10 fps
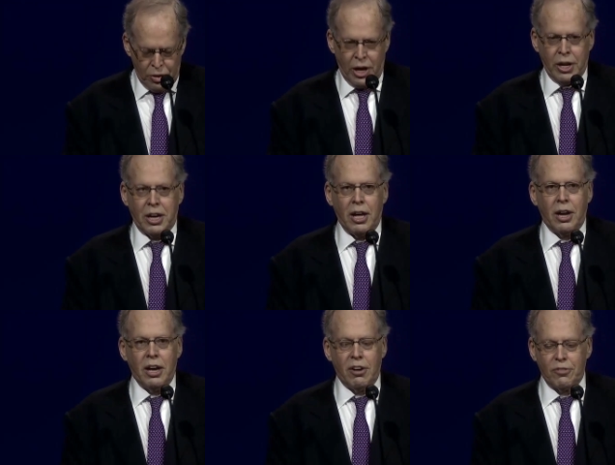And again,
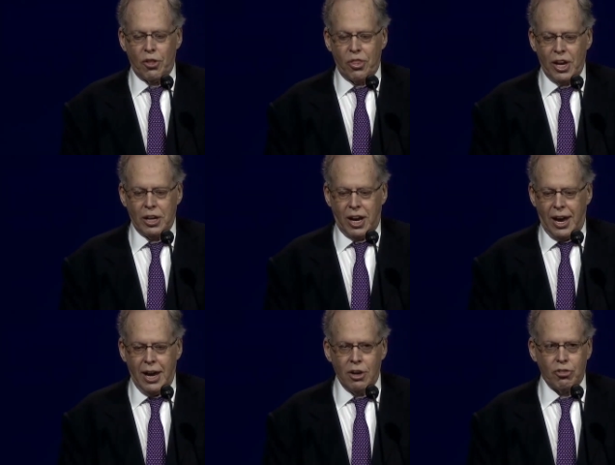I have to thank
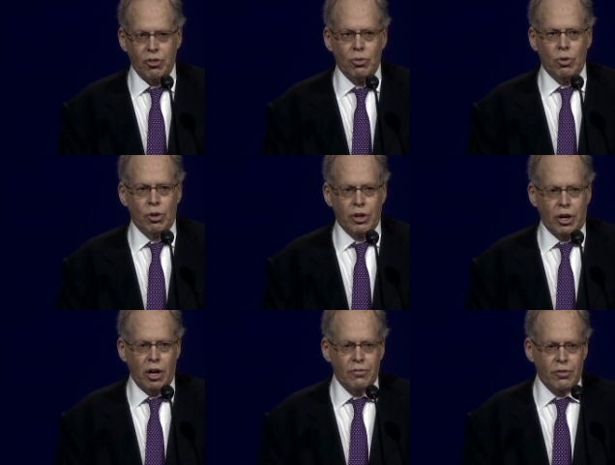ASH and all the
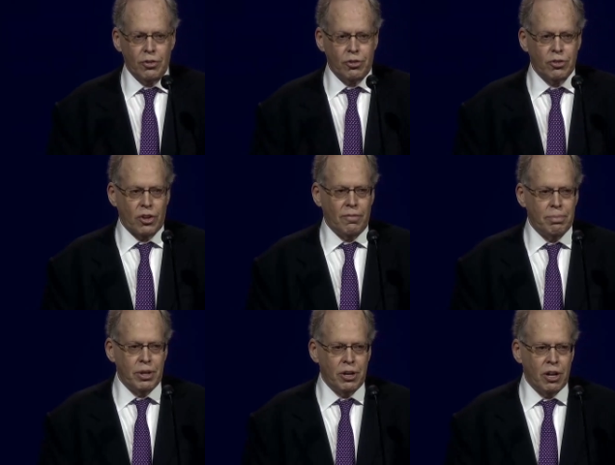conferences I've
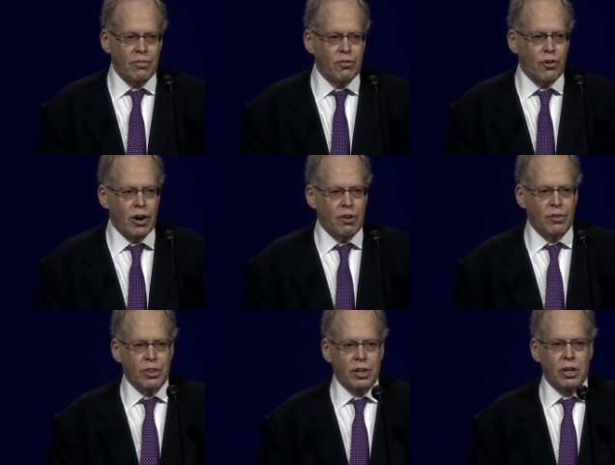been at for
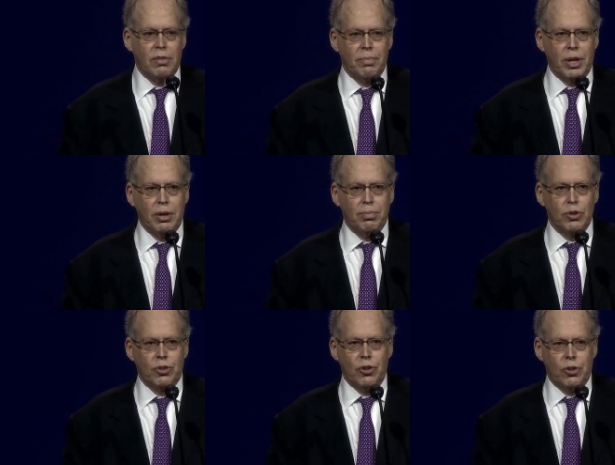everything I've been able
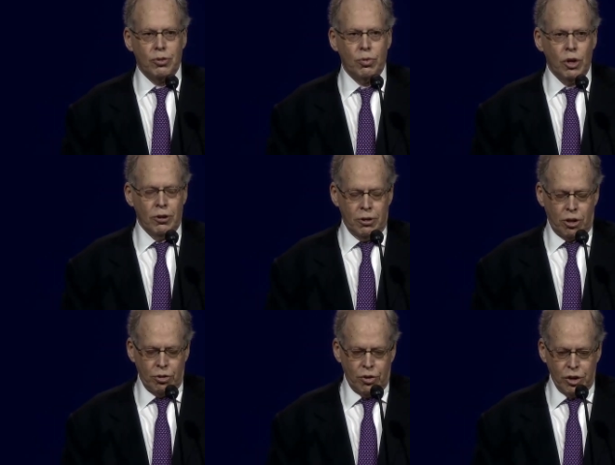to do,
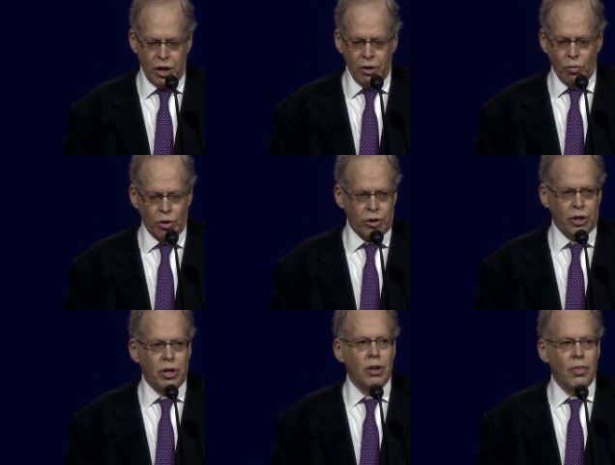including networking.